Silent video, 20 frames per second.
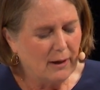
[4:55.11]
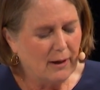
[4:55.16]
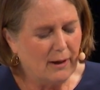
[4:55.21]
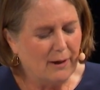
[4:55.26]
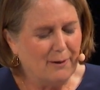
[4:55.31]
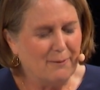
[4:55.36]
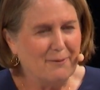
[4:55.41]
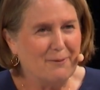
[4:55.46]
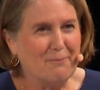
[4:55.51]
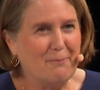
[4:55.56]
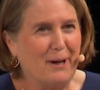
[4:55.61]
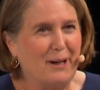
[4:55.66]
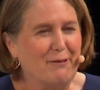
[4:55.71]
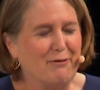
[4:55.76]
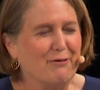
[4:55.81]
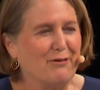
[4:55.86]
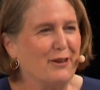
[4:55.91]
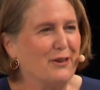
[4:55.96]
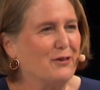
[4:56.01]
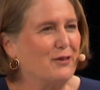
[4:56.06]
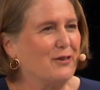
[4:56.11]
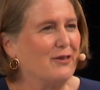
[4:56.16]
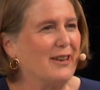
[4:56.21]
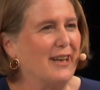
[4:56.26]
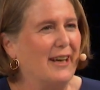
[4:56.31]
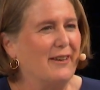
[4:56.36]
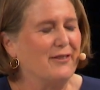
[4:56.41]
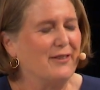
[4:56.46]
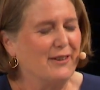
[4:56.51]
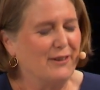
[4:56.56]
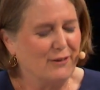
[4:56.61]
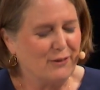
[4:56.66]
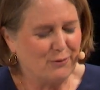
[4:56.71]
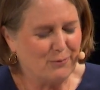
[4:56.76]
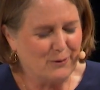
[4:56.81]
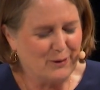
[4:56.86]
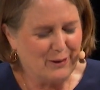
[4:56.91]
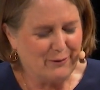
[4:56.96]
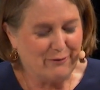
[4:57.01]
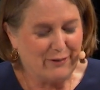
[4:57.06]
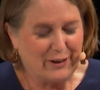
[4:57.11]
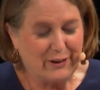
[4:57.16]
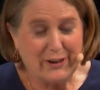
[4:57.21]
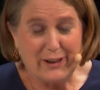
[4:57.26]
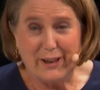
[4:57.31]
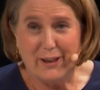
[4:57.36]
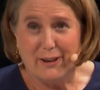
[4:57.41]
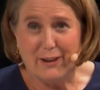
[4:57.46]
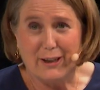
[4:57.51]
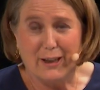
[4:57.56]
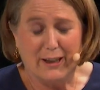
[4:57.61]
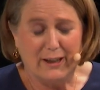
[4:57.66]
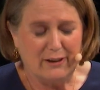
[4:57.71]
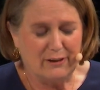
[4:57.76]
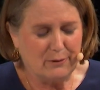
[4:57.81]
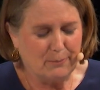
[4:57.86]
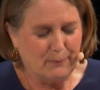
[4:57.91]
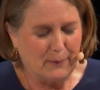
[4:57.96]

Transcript: My first lessons were at a very young age.